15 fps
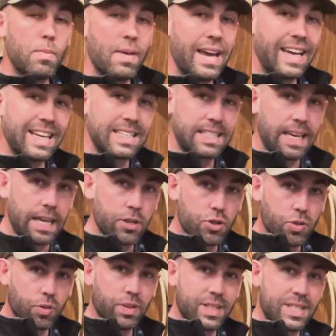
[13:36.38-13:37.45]
make
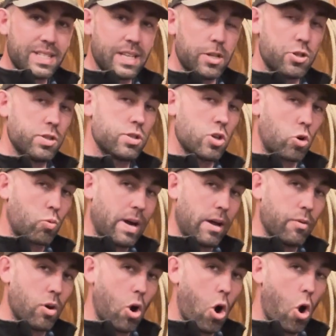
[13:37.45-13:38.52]
intentional decisions
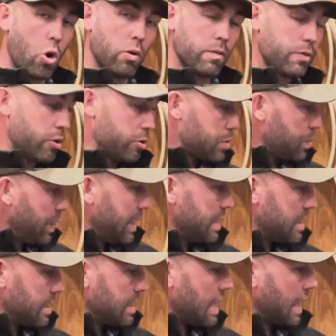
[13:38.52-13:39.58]
around all of those
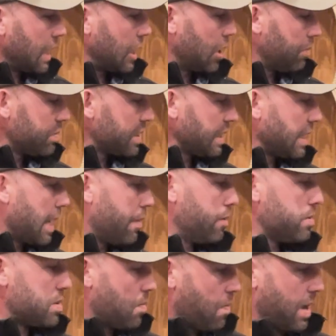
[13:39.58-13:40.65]
pieces that come together
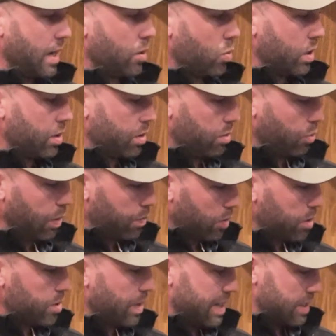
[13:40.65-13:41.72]
to make what we
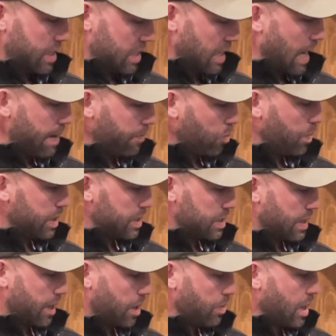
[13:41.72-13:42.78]
refer to as a snaffle bit
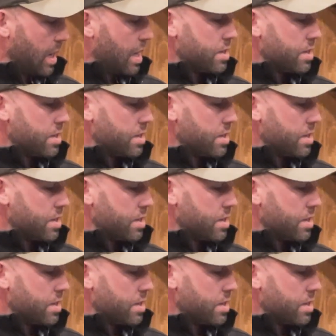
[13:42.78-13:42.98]
setup,